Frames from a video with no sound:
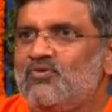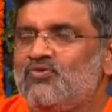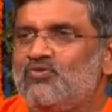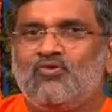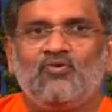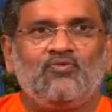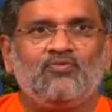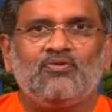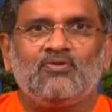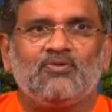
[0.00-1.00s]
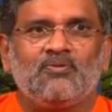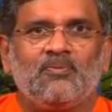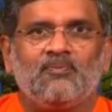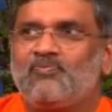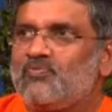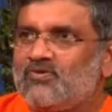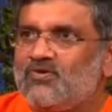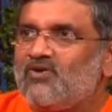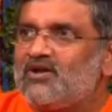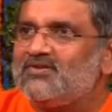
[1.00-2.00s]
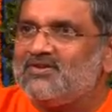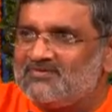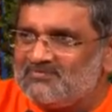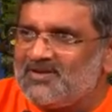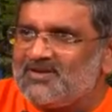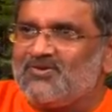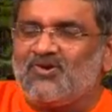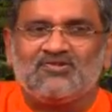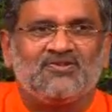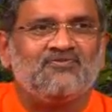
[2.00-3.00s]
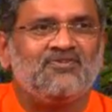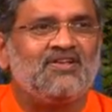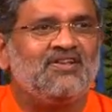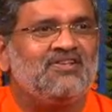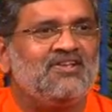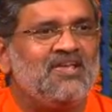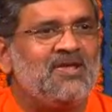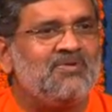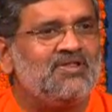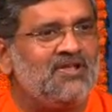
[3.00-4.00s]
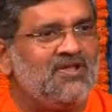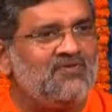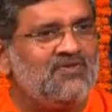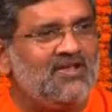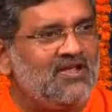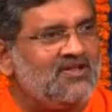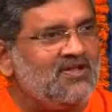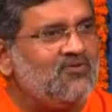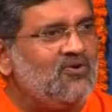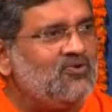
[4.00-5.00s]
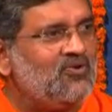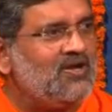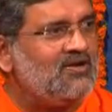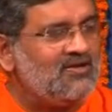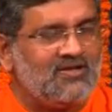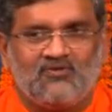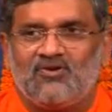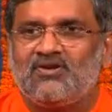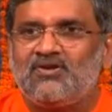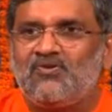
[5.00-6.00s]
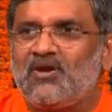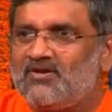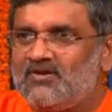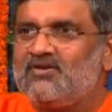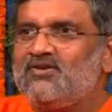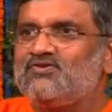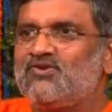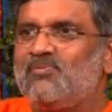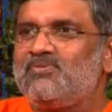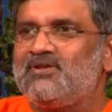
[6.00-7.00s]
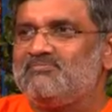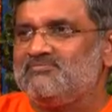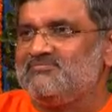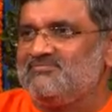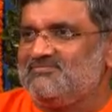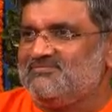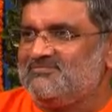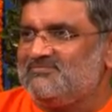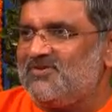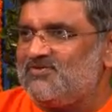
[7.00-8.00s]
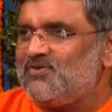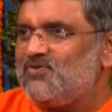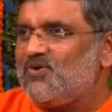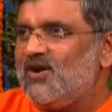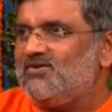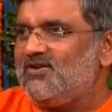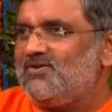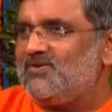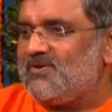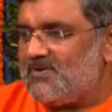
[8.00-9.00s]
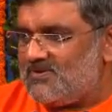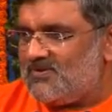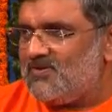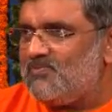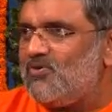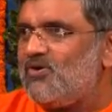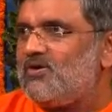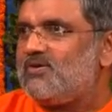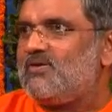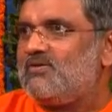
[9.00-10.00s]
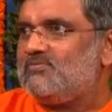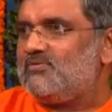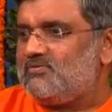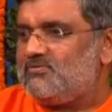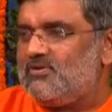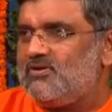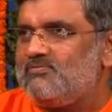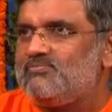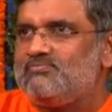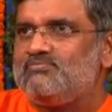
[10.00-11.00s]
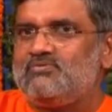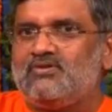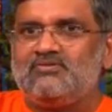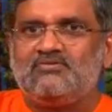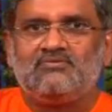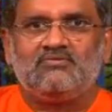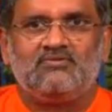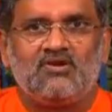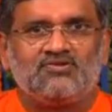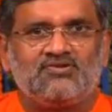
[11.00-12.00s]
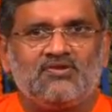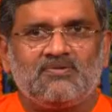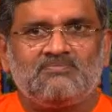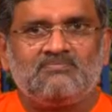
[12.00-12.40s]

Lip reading: So Shivaji had gone somewhere and he came in the evening and he wanted to enter. He stopped him. He said, you can't enter. A little boy, that youngster.